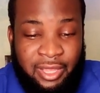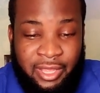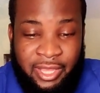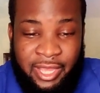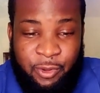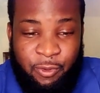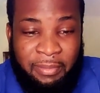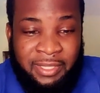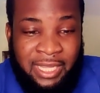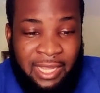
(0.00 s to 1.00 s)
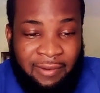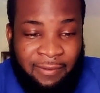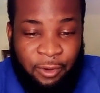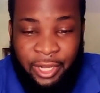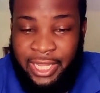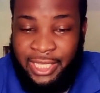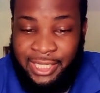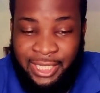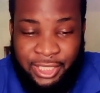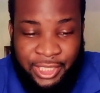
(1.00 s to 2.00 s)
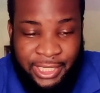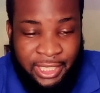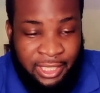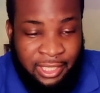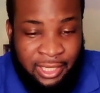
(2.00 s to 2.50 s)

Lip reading: the website for HAJ,